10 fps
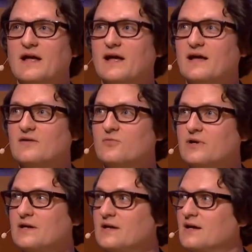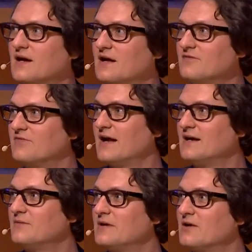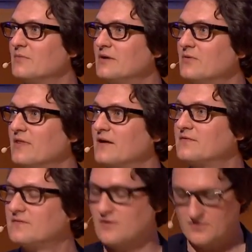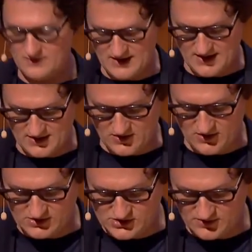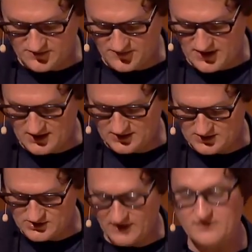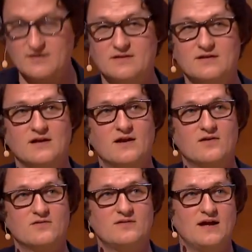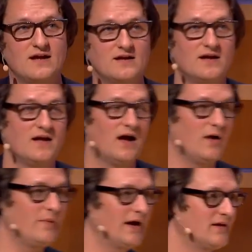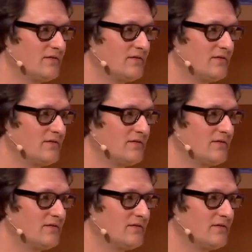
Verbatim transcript: and we uh, invited him here to be with us. So I encourage you to find Justin and understand about